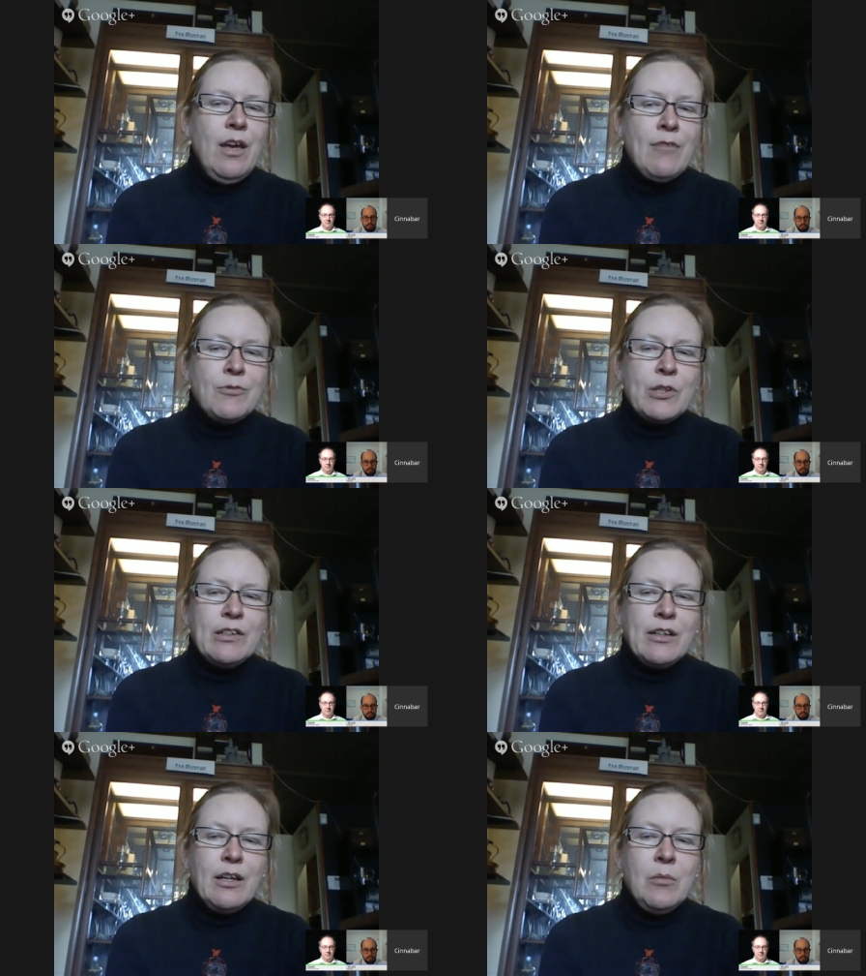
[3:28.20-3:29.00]

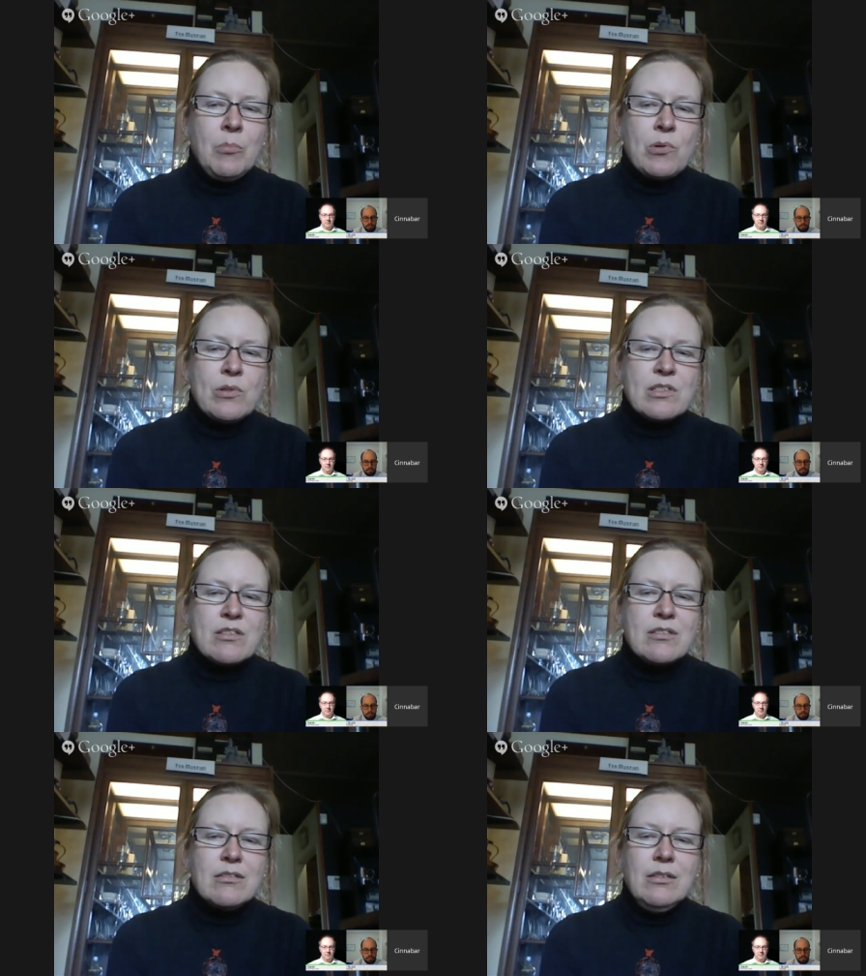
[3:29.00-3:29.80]
Africa
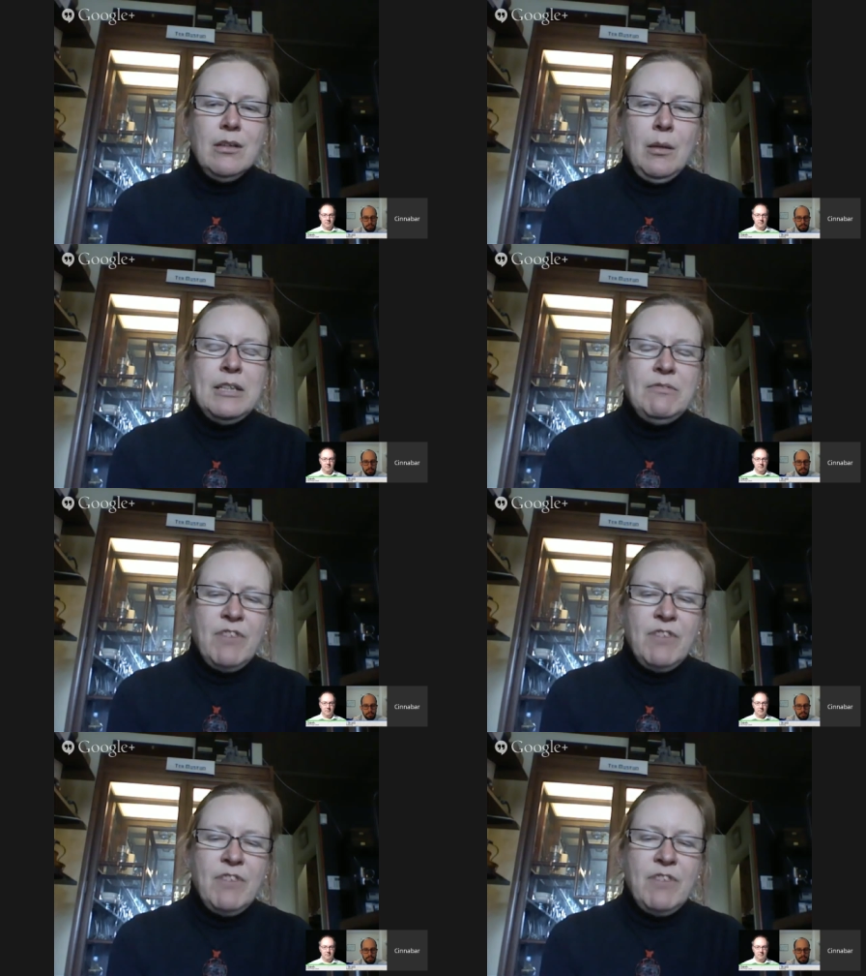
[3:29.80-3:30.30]
imports. I mean,